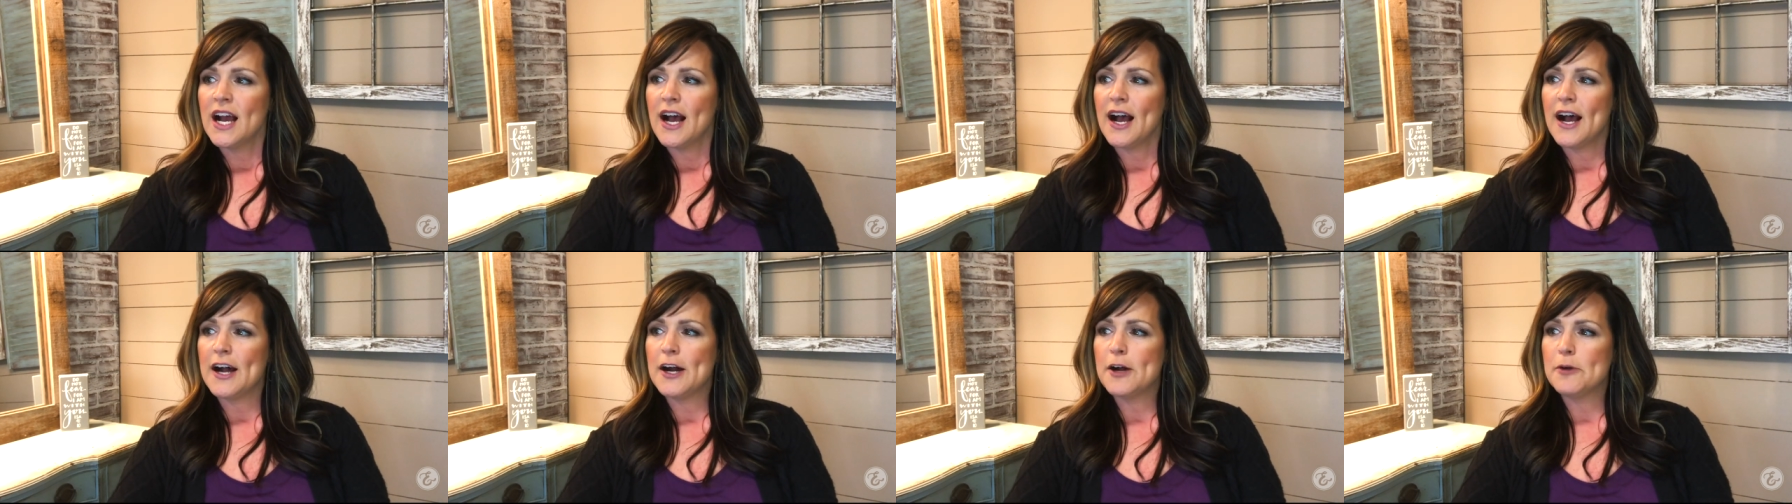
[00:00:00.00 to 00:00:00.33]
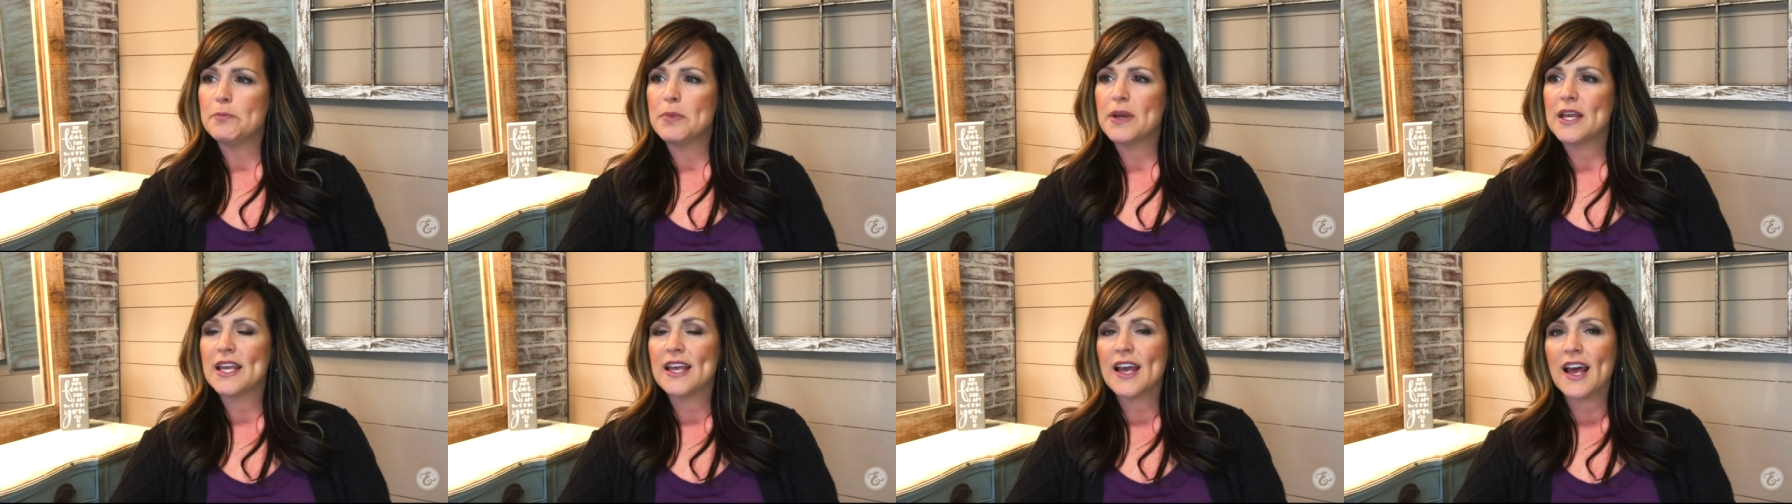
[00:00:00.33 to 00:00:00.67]

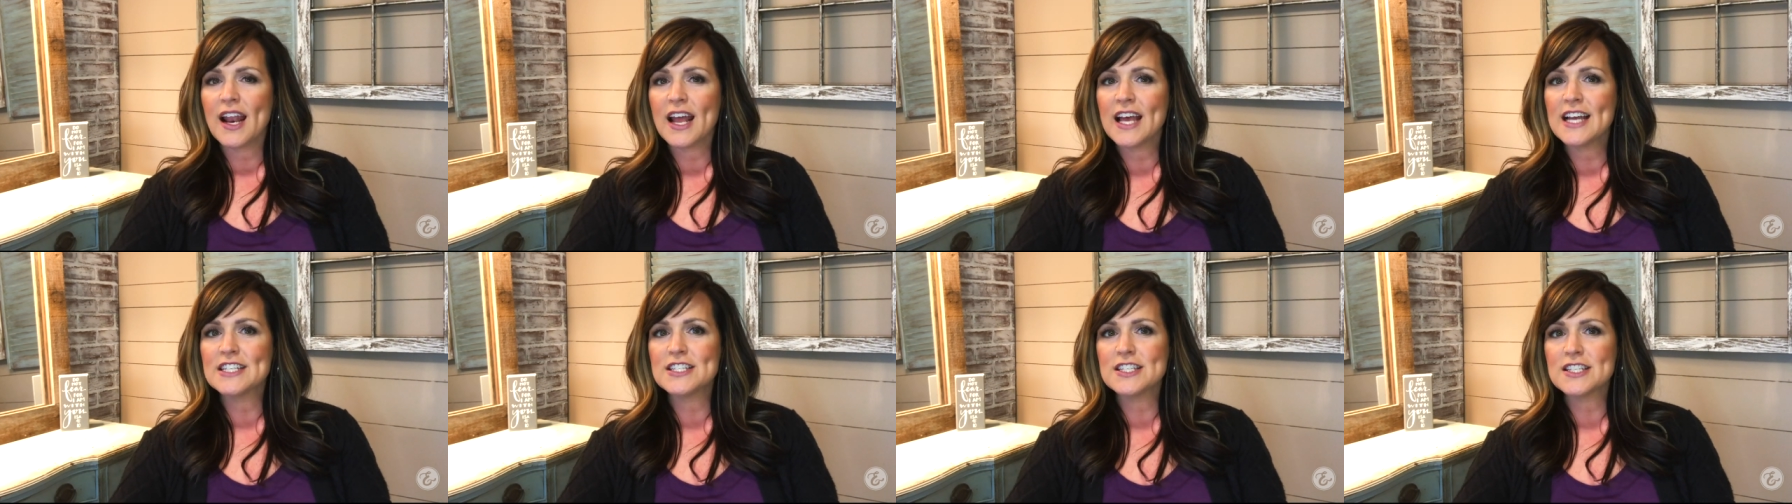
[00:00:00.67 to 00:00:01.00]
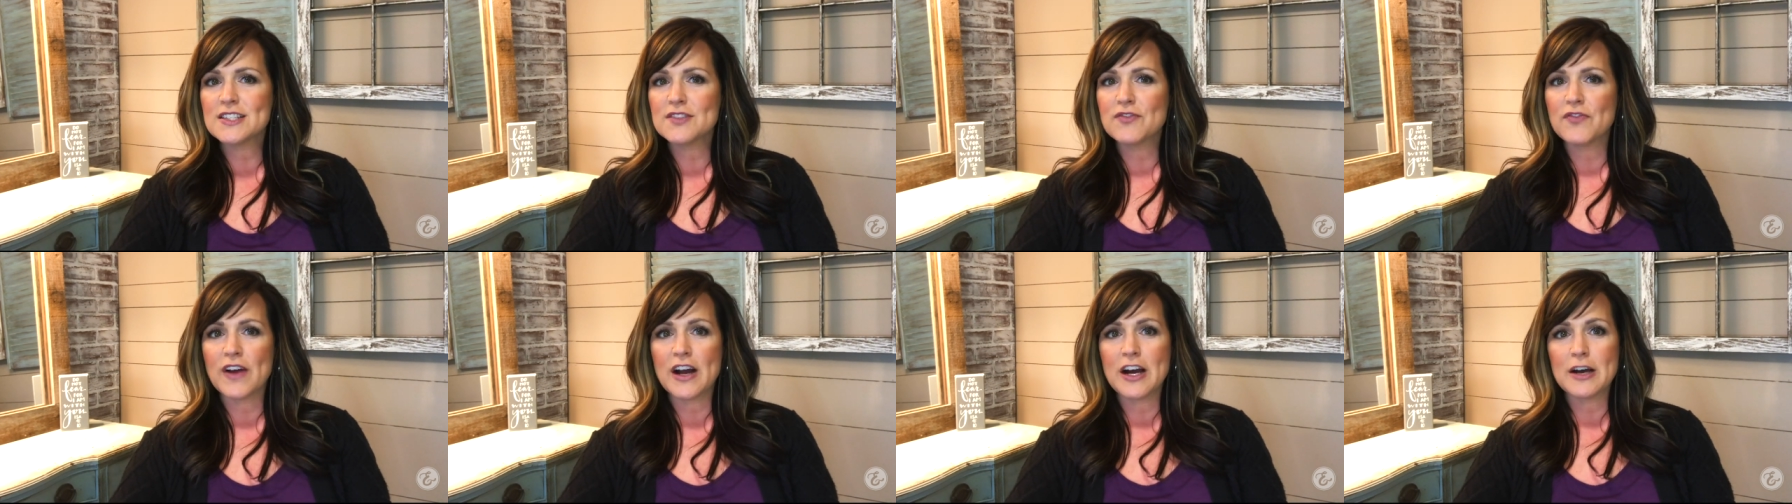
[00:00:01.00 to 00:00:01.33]
But yet I
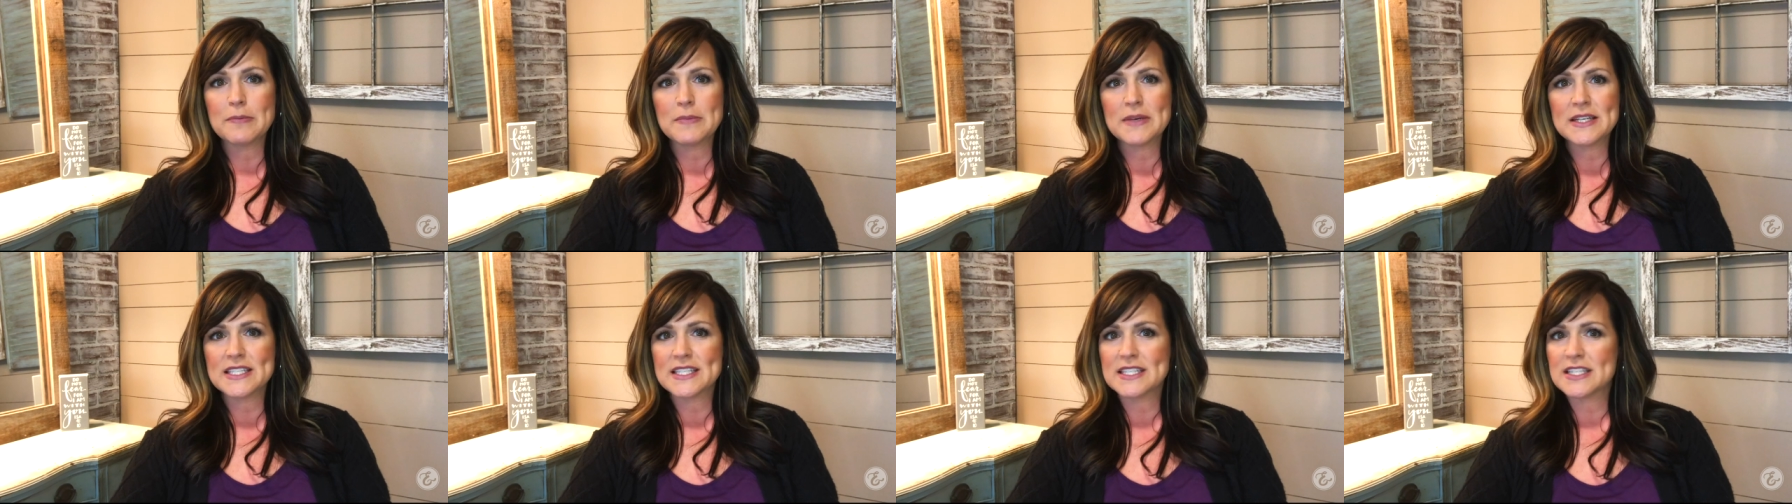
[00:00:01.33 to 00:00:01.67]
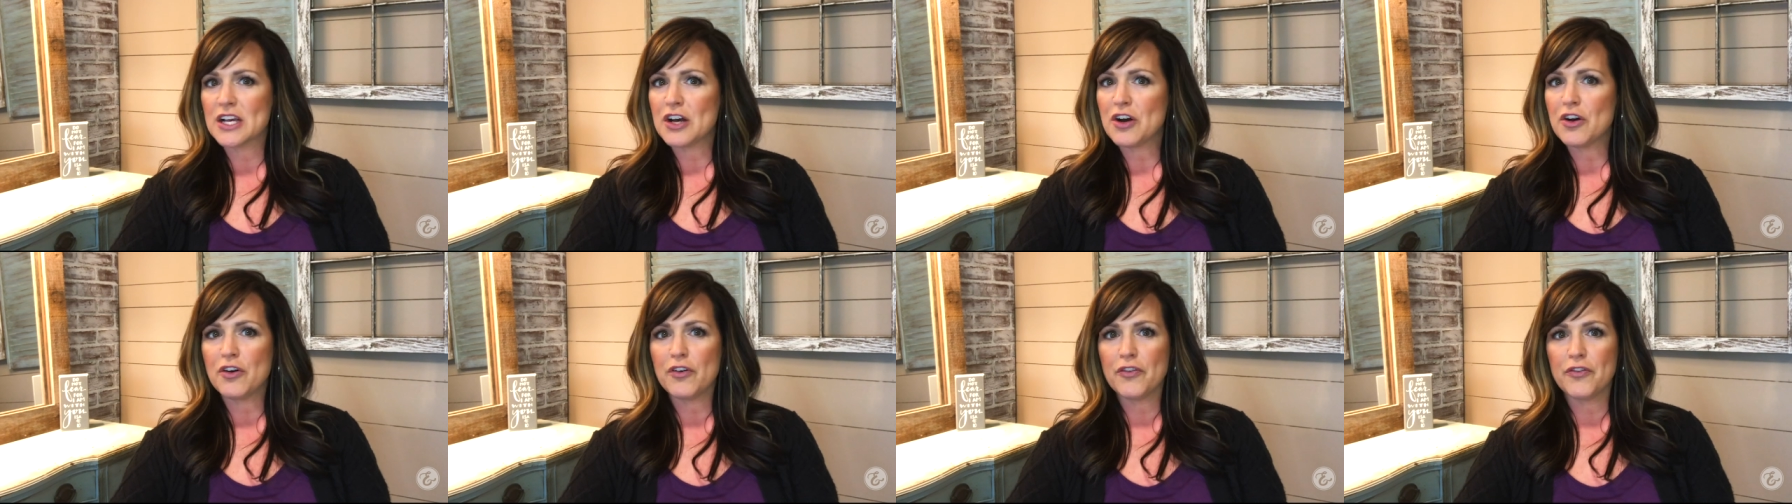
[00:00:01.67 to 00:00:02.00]
just found
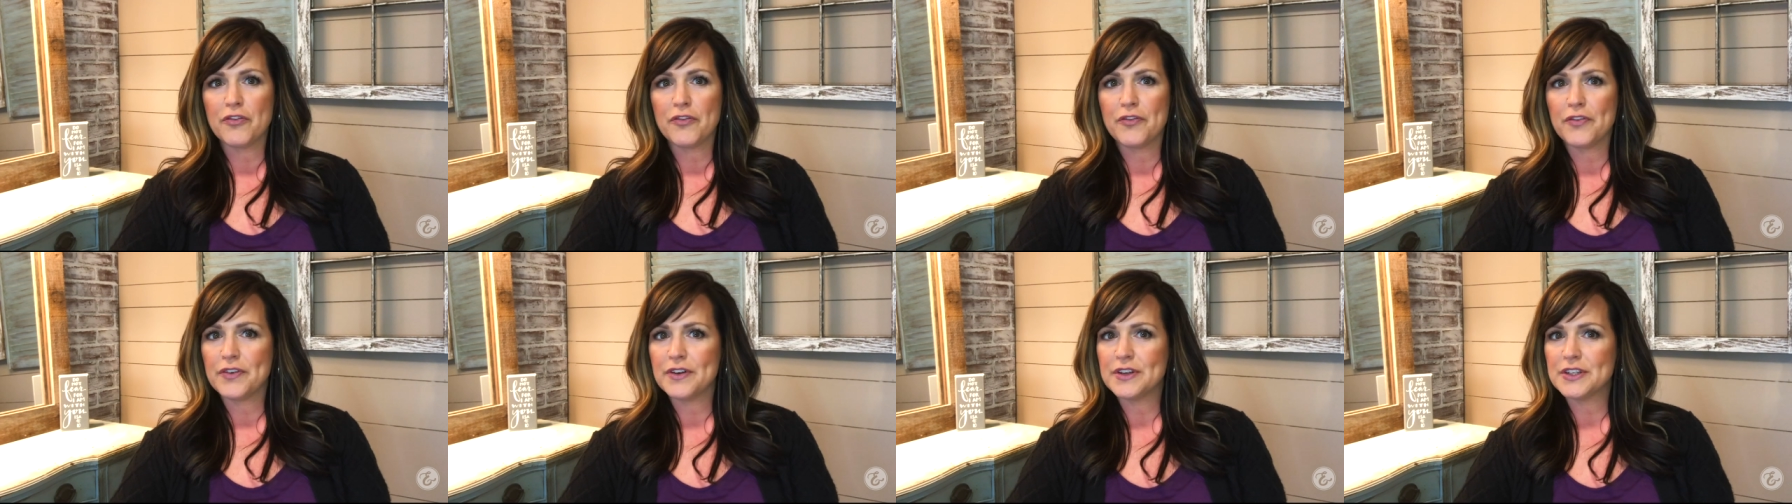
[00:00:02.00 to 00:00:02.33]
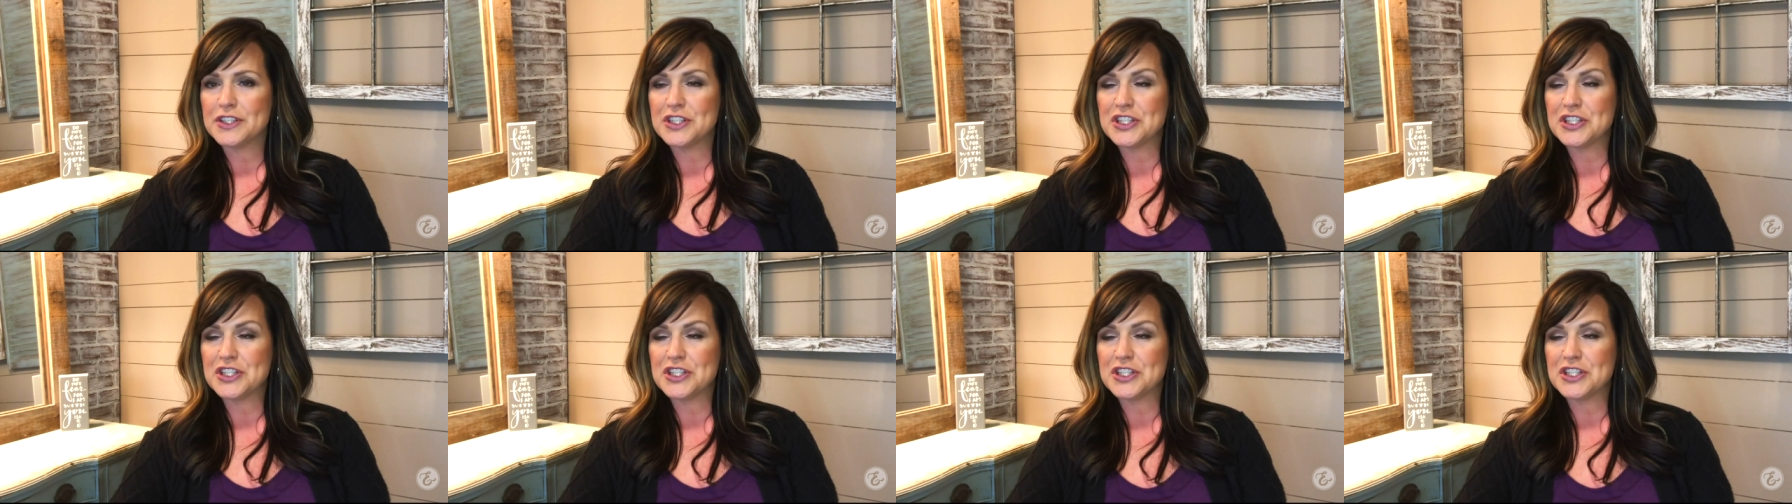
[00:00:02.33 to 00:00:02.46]
myself